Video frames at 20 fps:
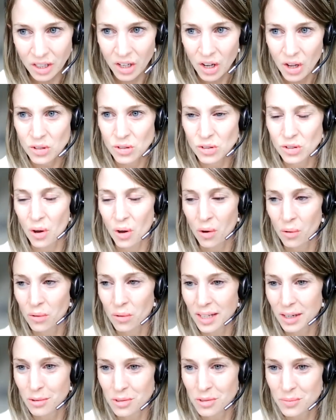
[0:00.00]
So
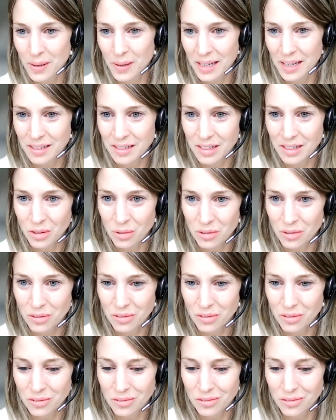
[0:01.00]
there's been, you know,
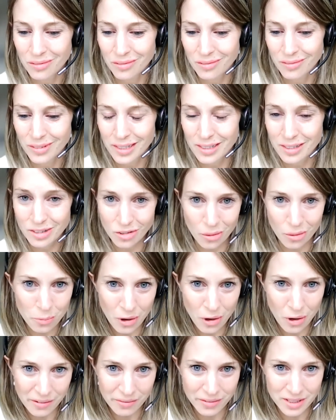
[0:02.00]
the this is all
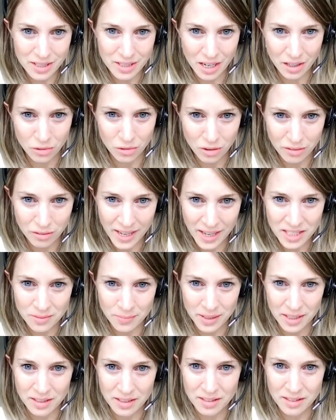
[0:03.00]
private sector
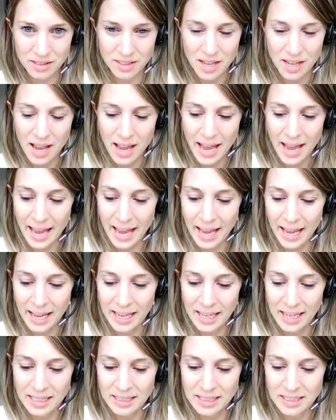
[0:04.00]
investments,
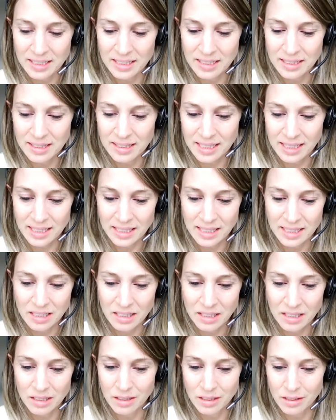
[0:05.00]
and
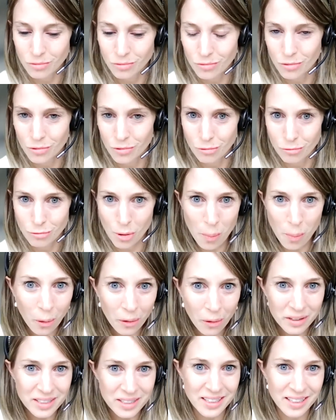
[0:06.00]
the
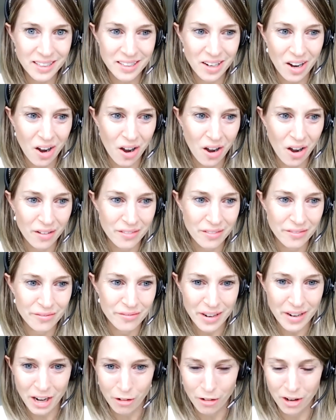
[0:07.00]
reporting on
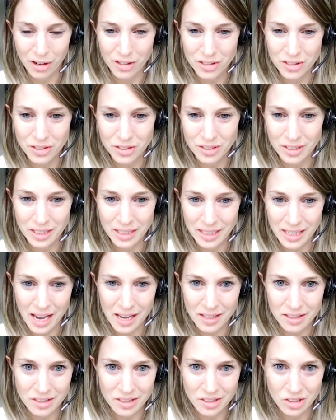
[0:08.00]
various E,
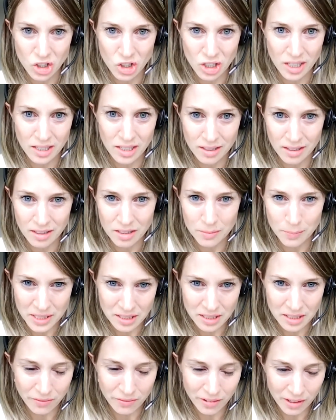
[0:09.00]
S, and G, and
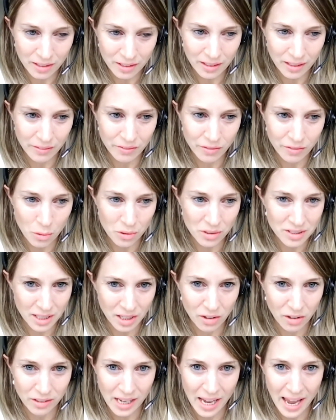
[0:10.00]
specifically focusing
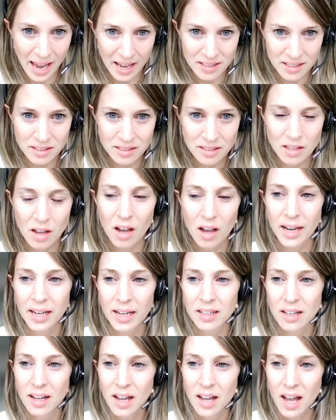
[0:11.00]
on that S
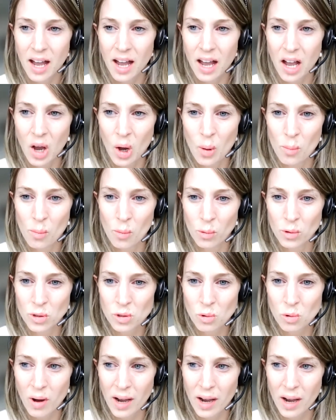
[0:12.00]
side, was
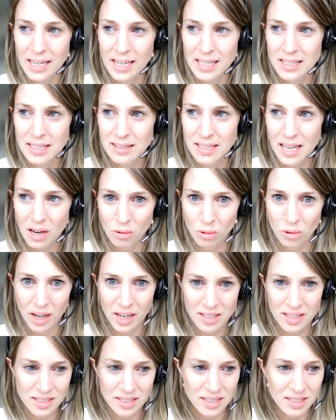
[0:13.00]
quite
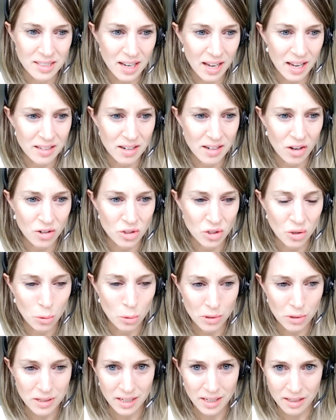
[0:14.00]
disaggregated and
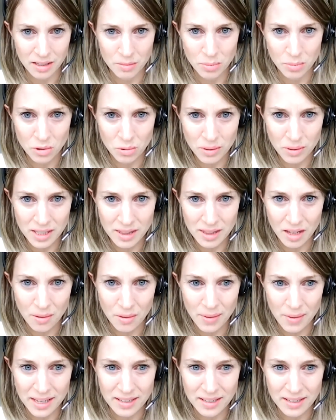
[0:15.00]
uncoordinated between them,
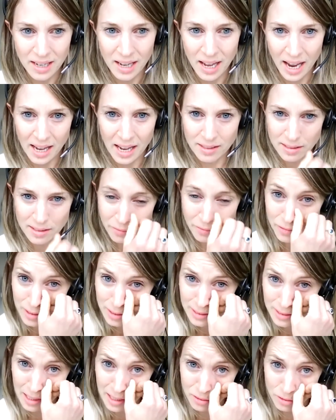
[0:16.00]
and the different
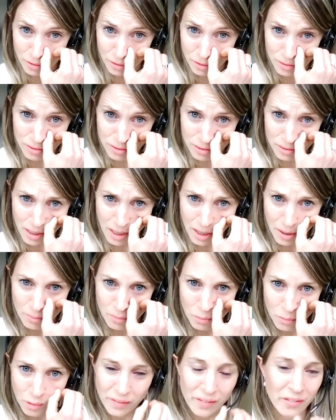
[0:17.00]
standards
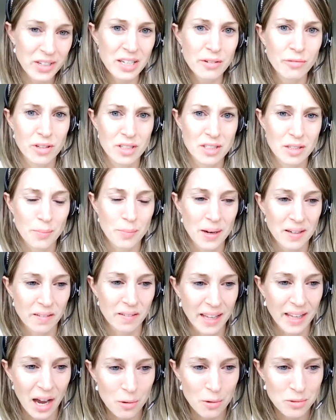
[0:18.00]
were very different depending on
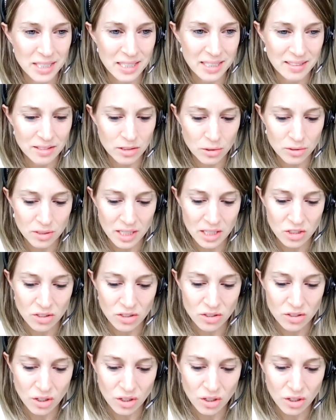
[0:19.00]
the housing association.